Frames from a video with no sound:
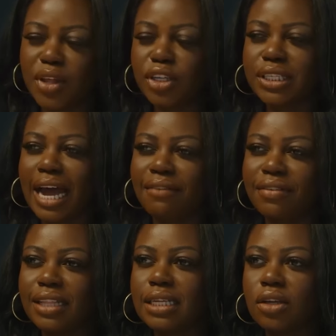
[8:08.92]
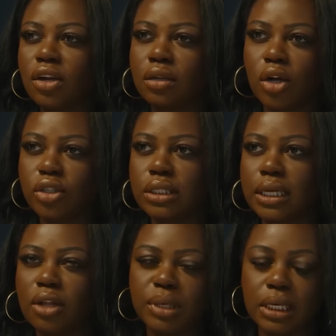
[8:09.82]
They're just having this on a larger
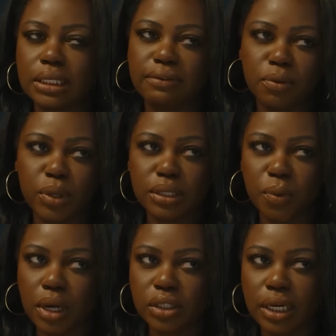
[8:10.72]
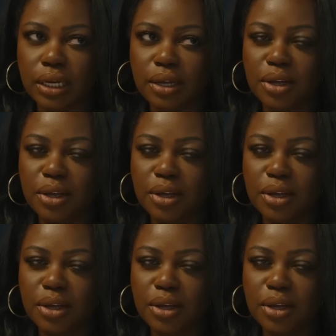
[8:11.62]
scale because everyone is watching.